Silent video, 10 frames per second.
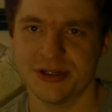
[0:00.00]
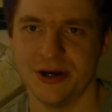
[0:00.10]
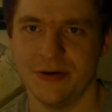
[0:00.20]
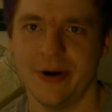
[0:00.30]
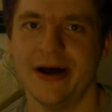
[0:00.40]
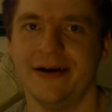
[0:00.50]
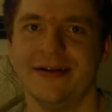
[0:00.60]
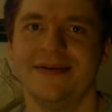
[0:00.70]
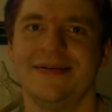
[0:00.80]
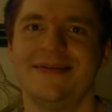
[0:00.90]
so
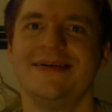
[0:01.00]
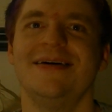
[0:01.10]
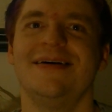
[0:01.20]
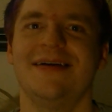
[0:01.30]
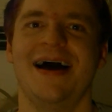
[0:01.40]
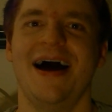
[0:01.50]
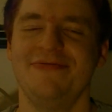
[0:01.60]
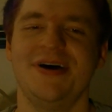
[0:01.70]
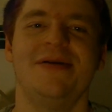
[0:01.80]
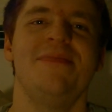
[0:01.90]
well. Like
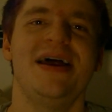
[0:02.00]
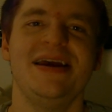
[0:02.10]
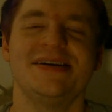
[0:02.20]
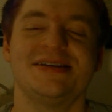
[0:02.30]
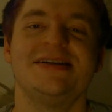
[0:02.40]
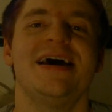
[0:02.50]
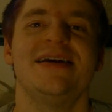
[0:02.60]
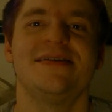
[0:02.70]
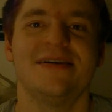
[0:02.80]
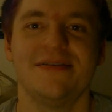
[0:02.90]
I've done many a
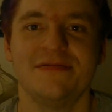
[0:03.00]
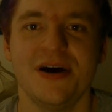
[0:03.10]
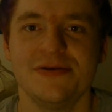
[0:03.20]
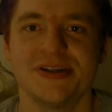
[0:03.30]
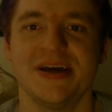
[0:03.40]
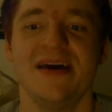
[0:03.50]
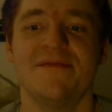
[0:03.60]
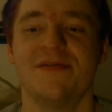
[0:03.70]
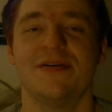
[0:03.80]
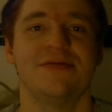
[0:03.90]
stint of no sleep
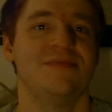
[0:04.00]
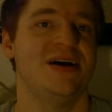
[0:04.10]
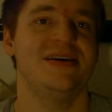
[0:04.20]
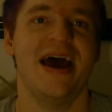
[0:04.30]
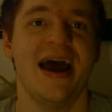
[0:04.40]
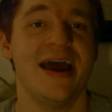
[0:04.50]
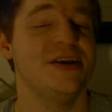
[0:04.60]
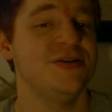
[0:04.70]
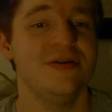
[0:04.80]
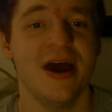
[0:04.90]
for a day,
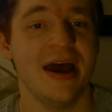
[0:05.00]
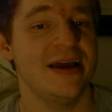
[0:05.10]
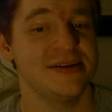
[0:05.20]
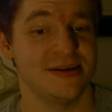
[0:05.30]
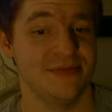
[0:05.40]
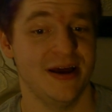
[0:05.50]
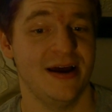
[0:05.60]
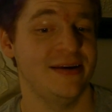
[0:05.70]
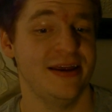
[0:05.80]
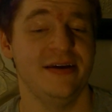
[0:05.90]
two days. Sometimes
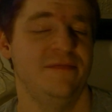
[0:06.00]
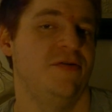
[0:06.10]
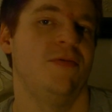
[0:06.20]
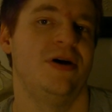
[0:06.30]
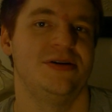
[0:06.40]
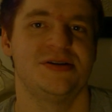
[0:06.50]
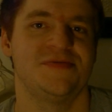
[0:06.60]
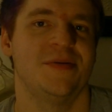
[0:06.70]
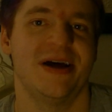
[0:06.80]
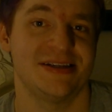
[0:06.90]
I did it for once
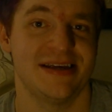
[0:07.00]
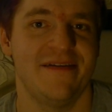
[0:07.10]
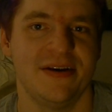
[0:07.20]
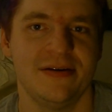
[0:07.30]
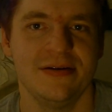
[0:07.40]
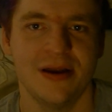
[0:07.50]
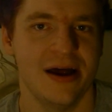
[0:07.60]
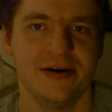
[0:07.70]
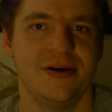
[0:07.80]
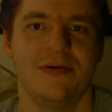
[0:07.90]
for about seven.
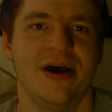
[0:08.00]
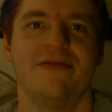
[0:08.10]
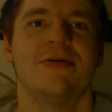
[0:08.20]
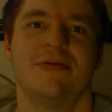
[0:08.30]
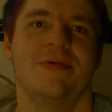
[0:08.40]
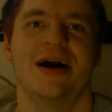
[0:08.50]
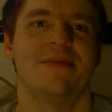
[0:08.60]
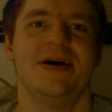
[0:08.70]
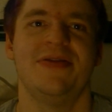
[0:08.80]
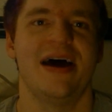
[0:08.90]
I don't ever
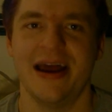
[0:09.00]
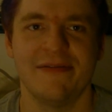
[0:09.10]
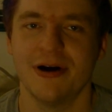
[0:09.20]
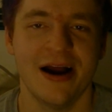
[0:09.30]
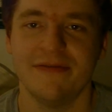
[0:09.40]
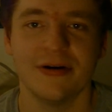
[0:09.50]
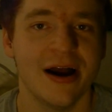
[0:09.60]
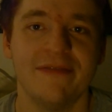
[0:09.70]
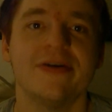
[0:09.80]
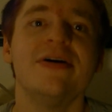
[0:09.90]
recommend that ever, ever,
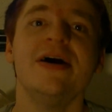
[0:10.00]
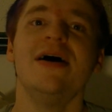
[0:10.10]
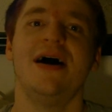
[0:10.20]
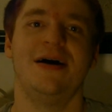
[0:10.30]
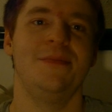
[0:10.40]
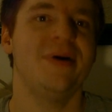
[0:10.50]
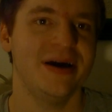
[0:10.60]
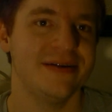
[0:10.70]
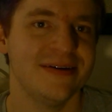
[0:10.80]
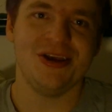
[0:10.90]
ever. Um,
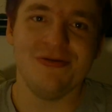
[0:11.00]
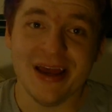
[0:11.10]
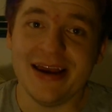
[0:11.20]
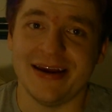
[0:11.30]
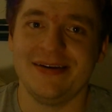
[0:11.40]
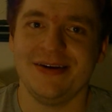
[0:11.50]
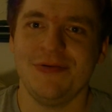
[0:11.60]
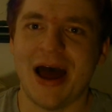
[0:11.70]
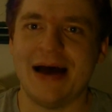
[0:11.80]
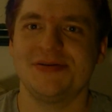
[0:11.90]
but you need it.
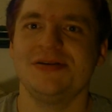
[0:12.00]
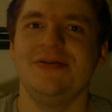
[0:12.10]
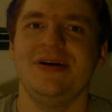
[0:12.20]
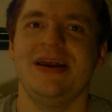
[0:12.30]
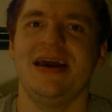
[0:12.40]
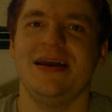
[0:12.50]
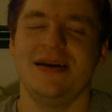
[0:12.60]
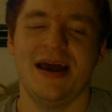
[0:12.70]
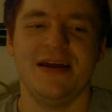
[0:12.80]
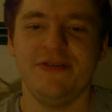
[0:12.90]
You absolutely need
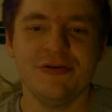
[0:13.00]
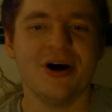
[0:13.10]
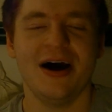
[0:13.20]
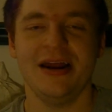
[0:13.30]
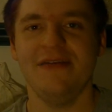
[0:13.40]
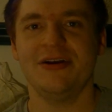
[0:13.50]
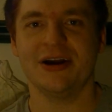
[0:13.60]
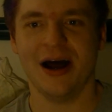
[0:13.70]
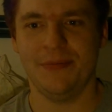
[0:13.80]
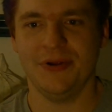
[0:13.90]
it. And if you cut even a
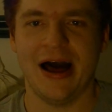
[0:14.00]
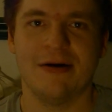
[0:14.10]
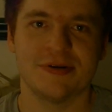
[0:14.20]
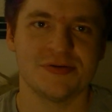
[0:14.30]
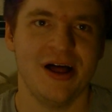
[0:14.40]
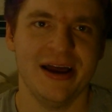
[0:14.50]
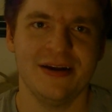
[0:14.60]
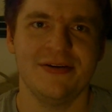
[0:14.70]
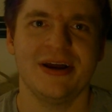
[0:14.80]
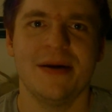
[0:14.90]
couple hours, well, I
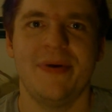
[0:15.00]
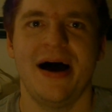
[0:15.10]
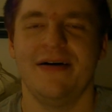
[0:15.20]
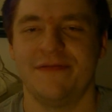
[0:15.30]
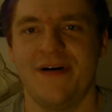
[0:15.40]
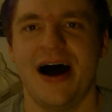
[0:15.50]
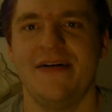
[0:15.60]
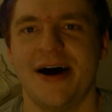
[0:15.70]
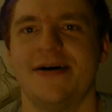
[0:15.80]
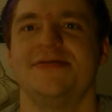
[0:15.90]
can only get by on
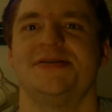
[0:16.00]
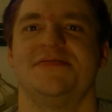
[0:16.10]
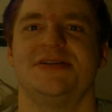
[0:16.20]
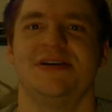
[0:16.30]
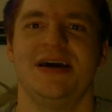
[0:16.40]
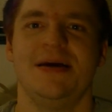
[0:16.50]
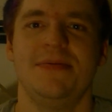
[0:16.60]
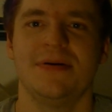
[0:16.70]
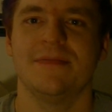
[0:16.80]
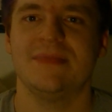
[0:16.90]
five hours of sleep.
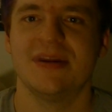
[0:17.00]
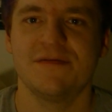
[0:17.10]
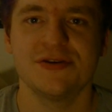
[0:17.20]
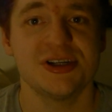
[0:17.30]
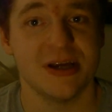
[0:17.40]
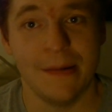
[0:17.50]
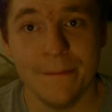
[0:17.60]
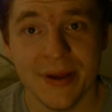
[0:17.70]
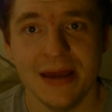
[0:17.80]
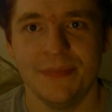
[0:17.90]
For
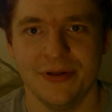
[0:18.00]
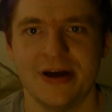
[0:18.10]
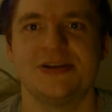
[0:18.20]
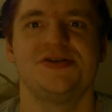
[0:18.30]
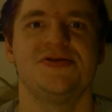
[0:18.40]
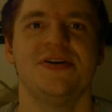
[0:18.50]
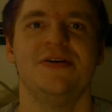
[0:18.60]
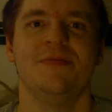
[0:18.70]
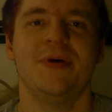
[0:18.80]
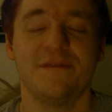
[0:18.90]
some people, that's
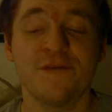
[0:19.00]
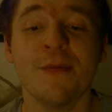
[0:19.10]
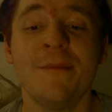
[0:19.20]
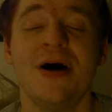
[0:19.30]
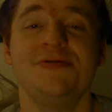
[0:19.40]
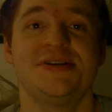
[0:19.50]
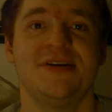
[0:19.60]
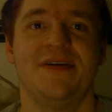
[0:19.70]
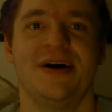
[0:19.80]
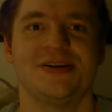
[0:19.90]
true. But for most
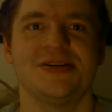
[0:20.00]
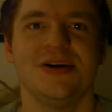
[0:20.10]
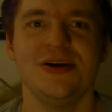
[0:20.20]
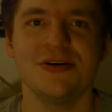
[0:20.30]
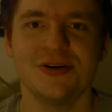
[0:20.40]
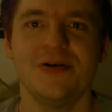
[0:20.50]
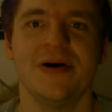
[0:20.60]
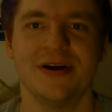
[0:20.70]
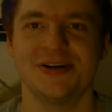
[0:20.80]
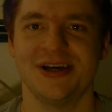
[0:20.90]
of us, you're
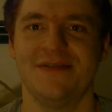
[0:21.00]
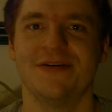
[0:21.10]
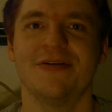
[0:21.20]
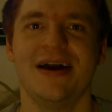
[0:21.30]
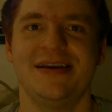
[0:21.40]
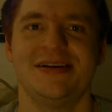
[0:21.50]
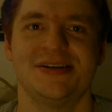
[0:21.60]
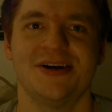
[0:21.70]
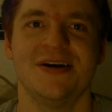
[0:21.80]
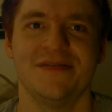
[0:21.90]
doing yourself a great
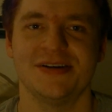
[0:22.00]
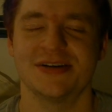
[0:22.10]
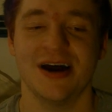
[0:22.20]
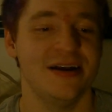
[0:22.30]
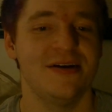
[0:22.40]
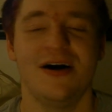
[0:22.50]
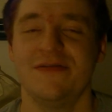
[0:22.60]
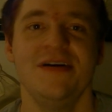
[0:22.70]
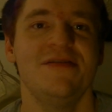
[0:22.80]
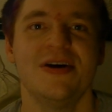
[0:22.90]
disservice cutting
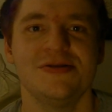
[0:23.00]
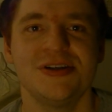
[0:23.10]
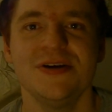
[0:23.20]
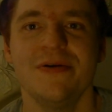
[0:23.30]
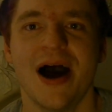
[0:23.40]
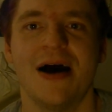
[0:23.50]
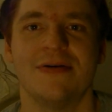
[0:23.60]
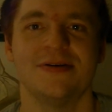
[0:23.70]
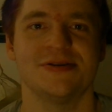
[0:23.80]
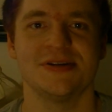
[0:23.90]
off even those two
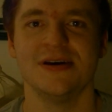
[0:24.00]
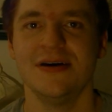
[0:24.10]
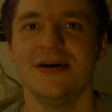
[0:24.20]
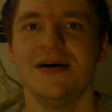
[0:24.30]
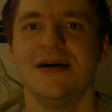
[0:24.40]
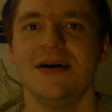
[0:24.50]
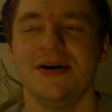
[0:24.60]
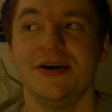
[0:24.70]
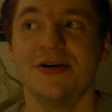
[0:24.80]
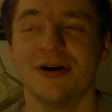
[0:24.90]
hours
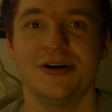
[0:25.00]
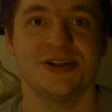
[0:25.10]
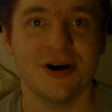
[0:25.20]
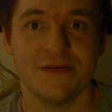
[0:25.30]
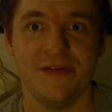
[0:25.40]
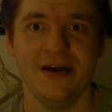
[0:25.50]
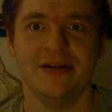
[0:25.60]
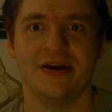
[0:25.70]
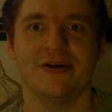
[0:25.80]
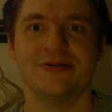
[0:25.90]
you're going to start
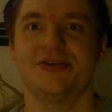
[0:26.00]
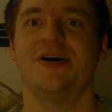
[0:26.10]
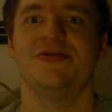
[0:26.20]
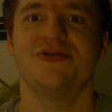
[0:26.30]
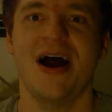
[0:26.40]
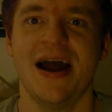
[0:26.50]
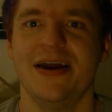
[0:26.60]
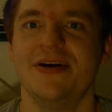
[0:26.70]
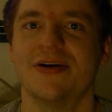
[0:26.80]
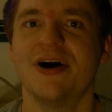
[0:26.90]
feeling You're going to start
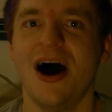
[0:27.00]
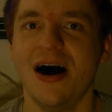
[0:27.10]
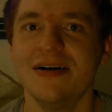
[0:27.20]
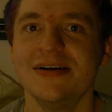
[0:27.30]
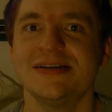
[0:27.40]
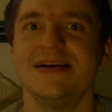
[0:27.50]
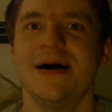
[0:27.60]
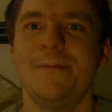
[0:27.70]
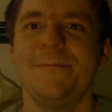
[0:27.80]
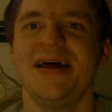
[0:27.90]
dragging. Your cognizant
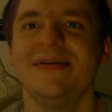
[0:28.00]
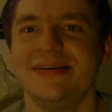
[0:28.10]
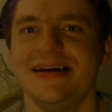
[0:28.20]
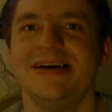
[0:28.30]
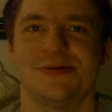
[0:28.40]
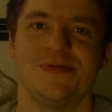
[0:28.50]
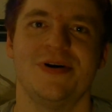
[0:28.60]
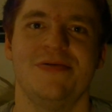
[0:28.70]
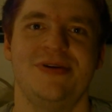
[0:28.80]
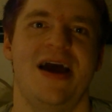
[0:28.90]
abilities will
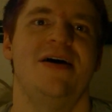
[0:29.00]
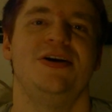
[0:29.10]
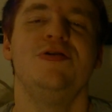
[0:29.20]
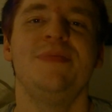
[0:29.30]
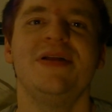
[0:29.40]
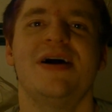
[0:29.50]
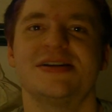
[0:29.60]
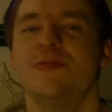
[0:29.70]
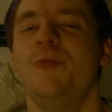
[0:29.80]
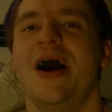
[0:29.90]
go down. You will be
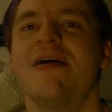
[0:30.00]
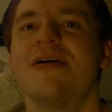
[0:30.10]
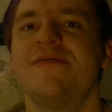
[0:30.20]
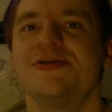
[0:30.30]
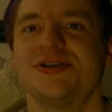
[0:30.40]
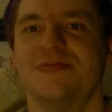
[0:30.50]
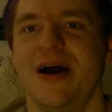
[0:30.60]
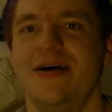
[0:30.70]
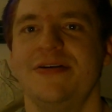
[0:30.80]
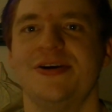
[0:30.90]
less aware of your
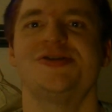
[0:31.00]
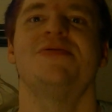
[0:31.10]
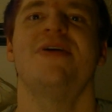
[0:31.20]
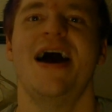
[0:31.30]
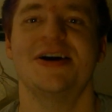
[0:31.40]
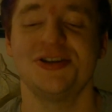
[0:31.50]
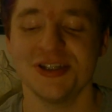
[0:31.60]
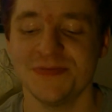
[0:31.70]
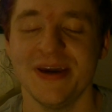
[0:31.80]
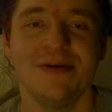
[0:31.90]
surroundings. Your reaction
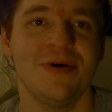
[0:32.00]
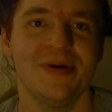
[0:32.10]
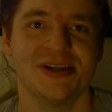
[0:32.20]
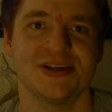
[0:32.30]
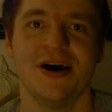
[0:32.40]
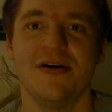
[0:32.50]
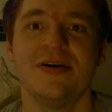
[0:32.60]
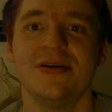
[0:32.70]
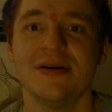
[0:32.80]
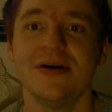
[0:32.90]
speed will be slowed,
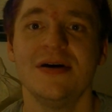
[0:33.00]
and